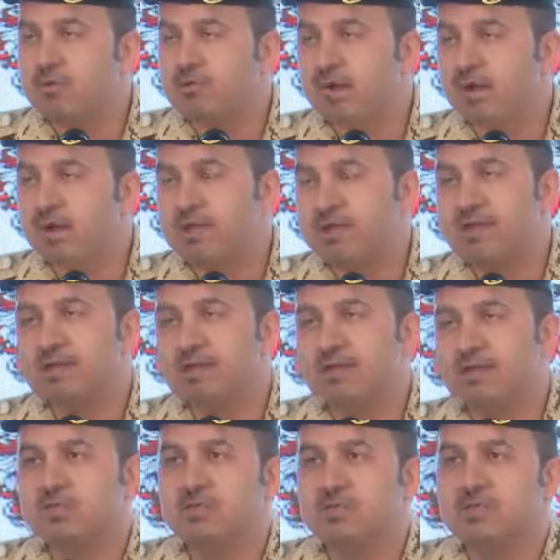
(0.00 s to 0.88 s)
And so
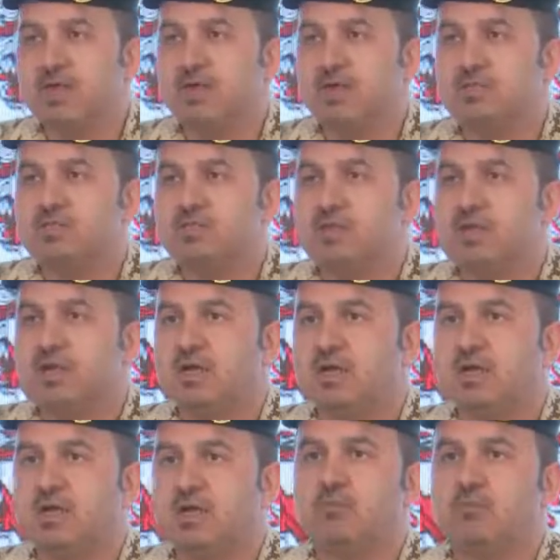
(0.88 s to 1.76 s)
the
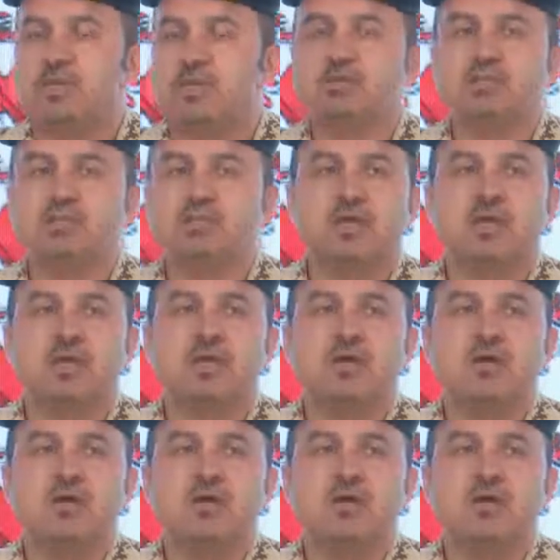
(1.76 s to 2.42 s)
efficiency of the